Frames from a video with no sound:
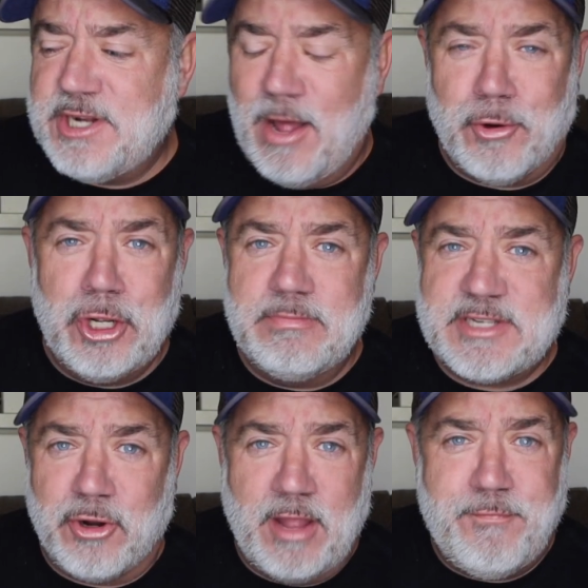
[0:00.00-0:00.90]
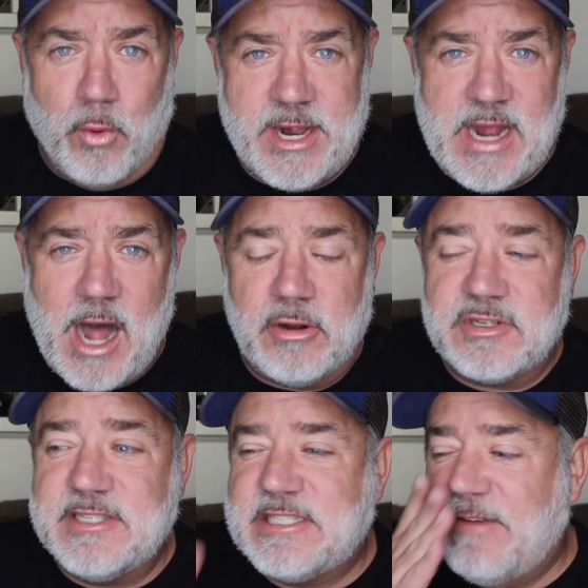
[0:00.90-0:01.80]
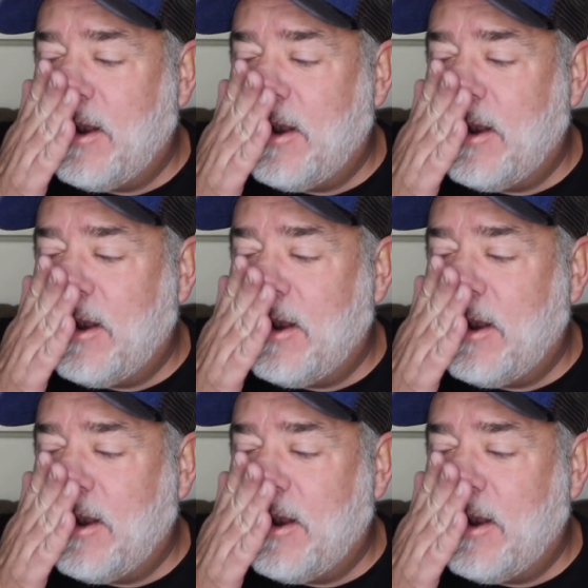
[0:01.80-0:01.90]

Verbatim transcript: and other hoops that are like $40 and stuff.